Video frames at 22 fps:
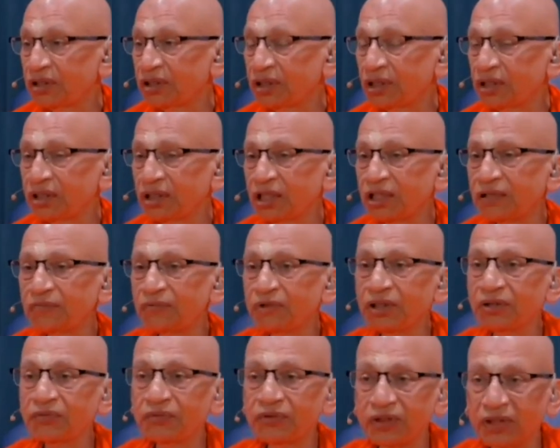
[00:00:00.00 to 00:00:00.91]
then that
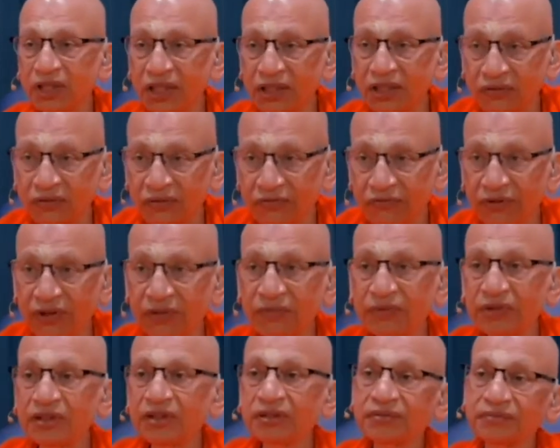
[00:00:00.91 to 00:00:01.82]
becomes the right of the
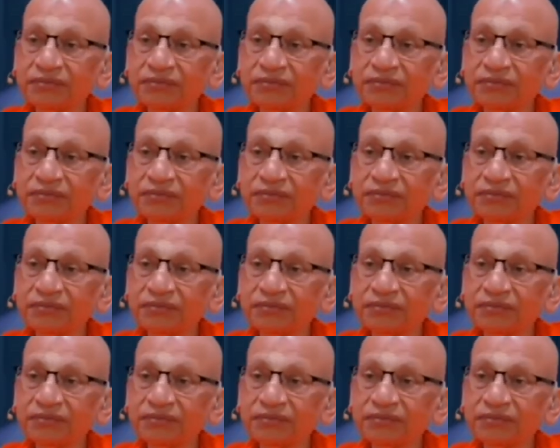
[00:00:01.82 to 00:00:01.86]
family.